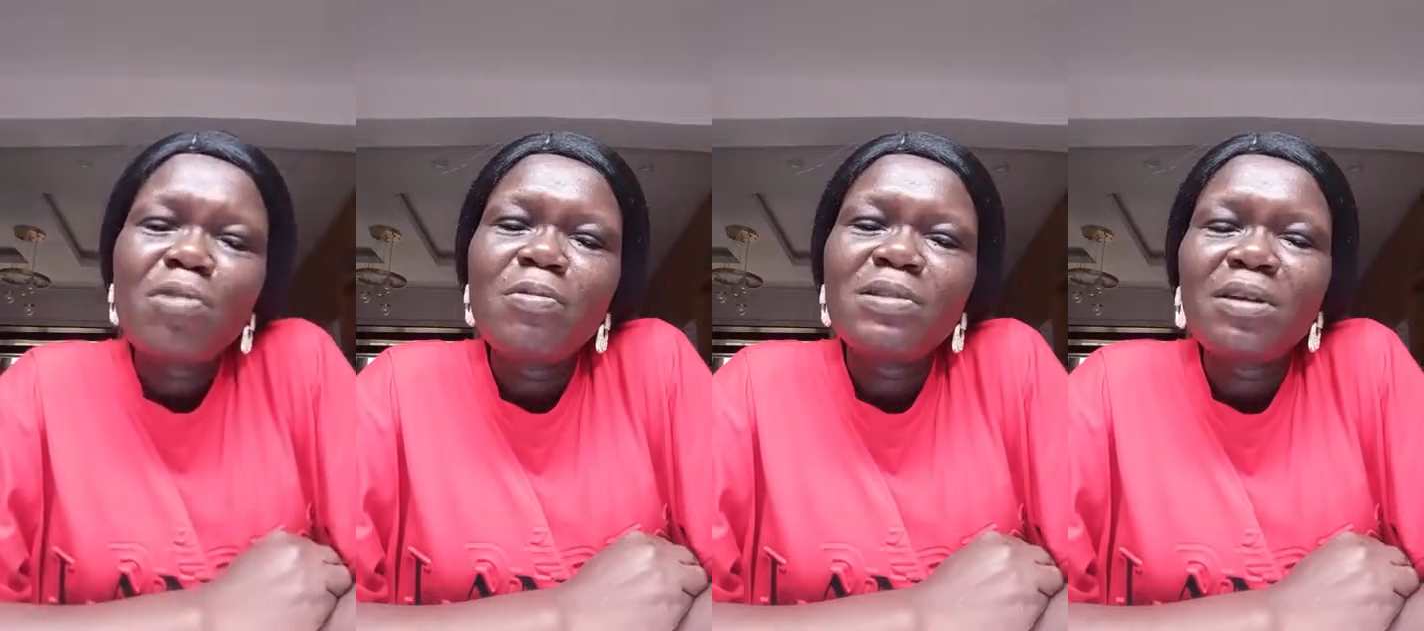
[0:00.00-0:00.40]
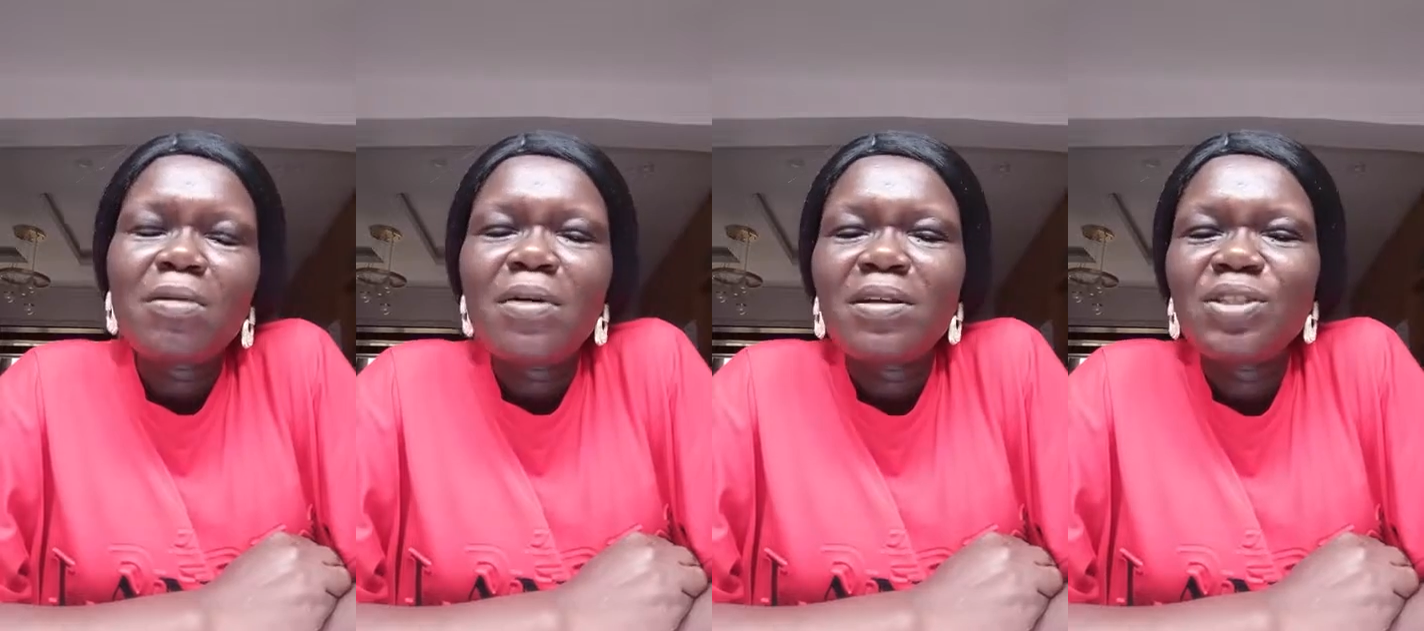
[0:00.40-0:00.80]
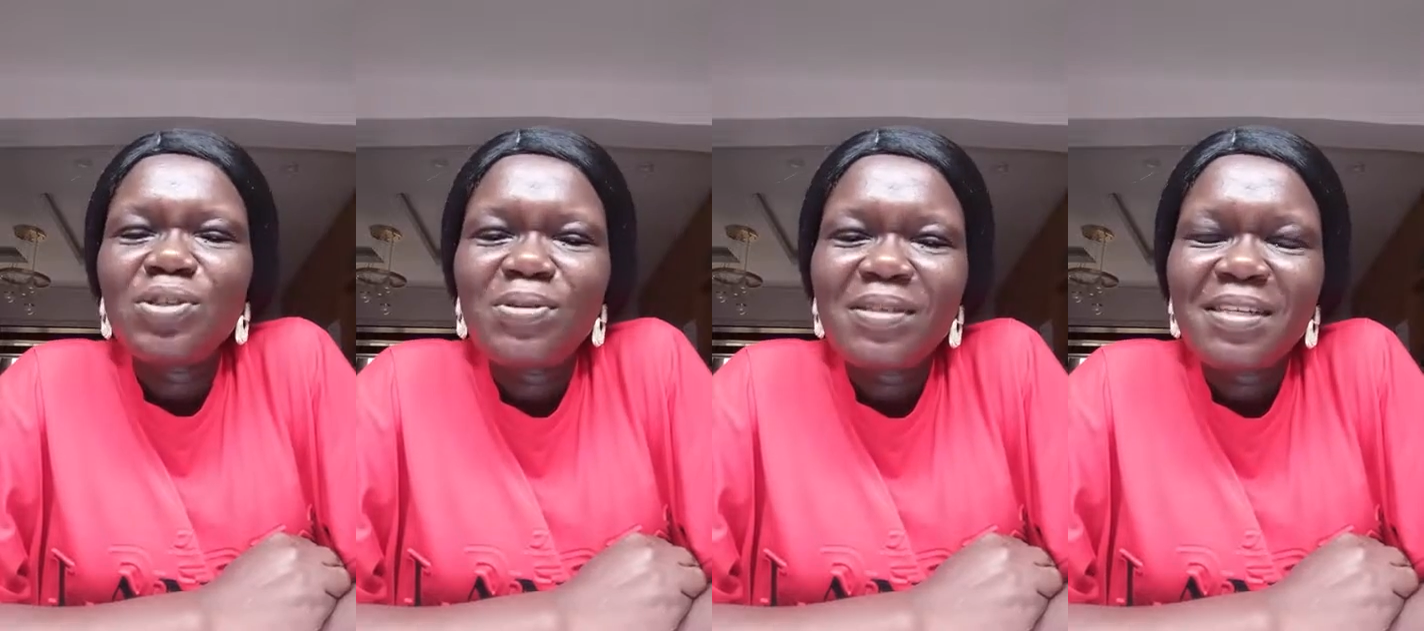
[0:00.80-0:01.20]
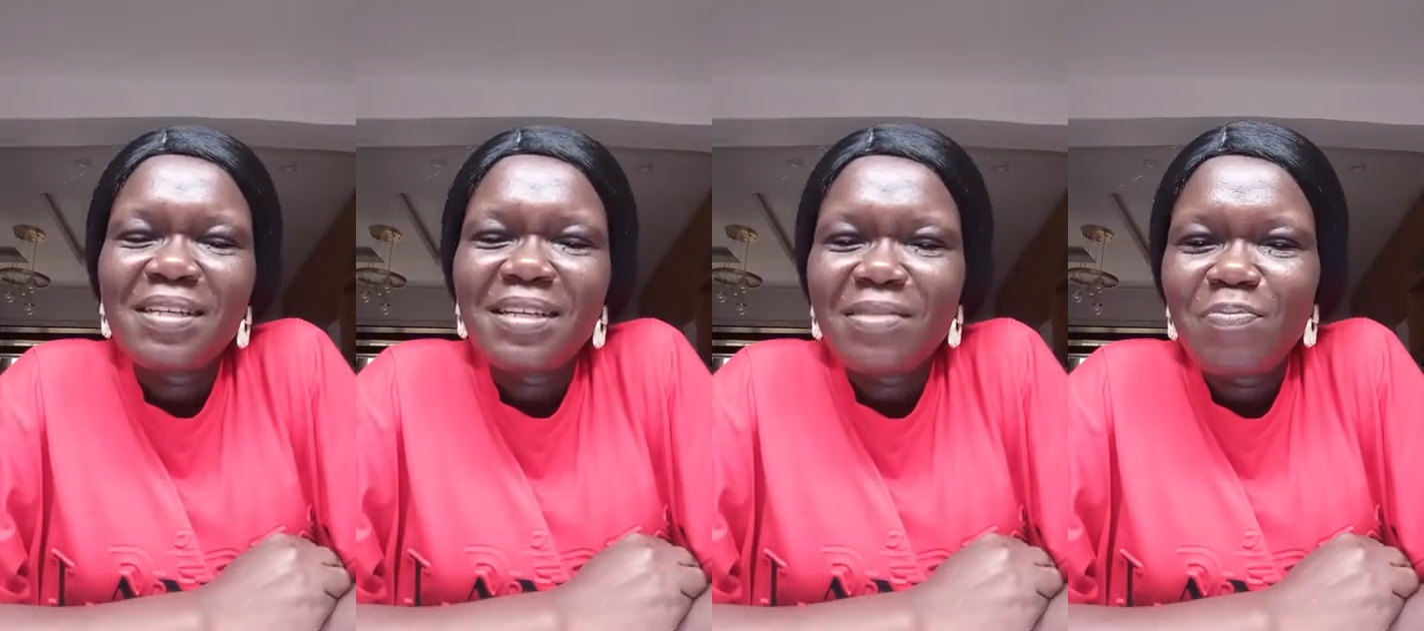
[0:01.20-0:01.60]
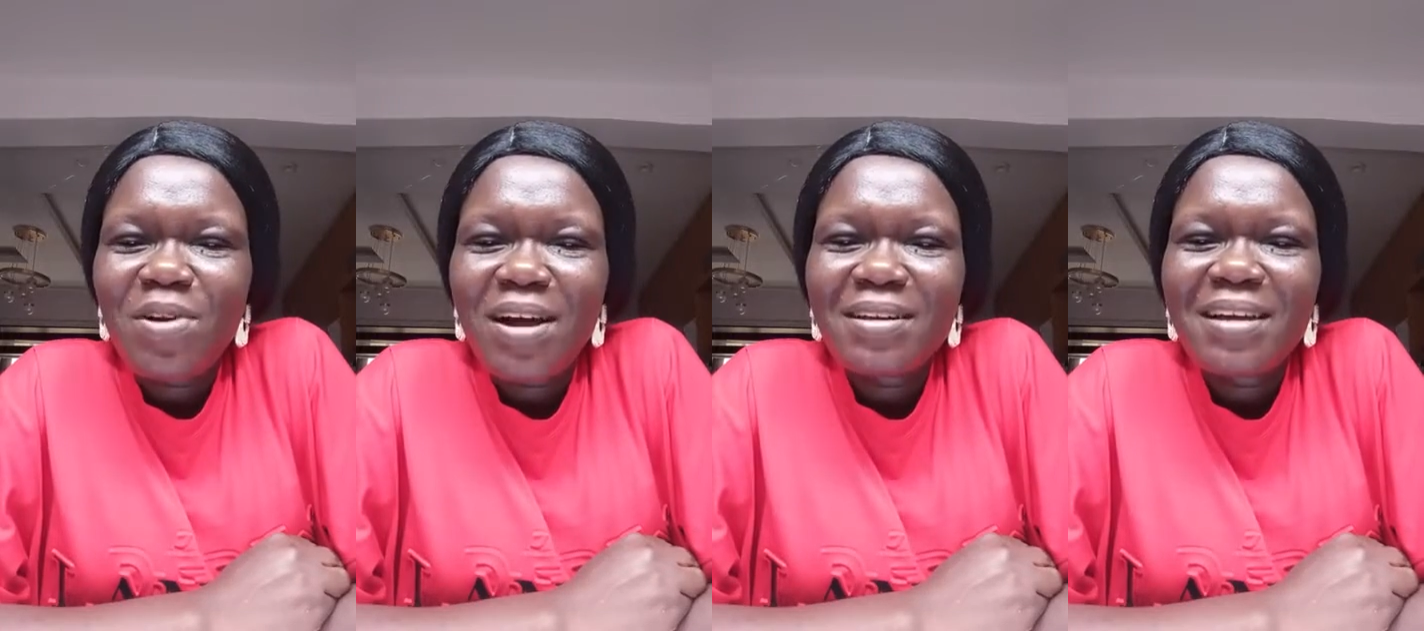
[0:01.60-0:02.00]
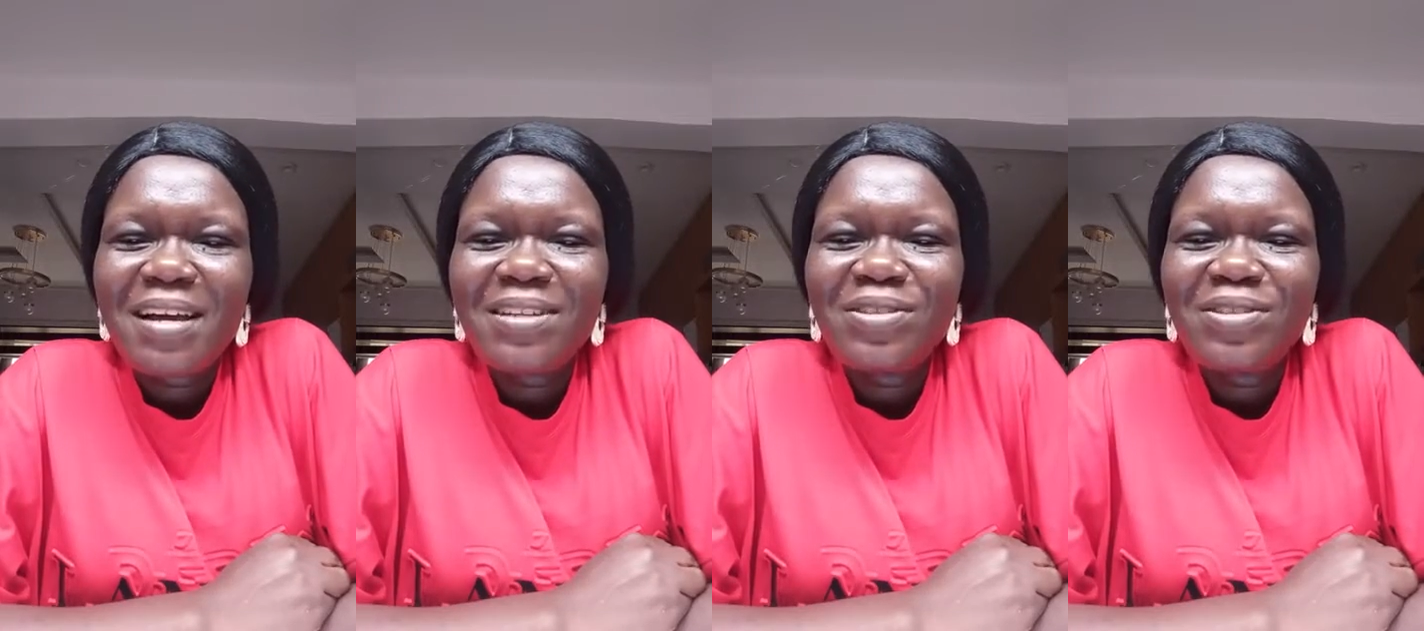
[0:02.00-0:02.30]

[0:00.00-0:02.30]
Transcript: when we talk about choosing a partner,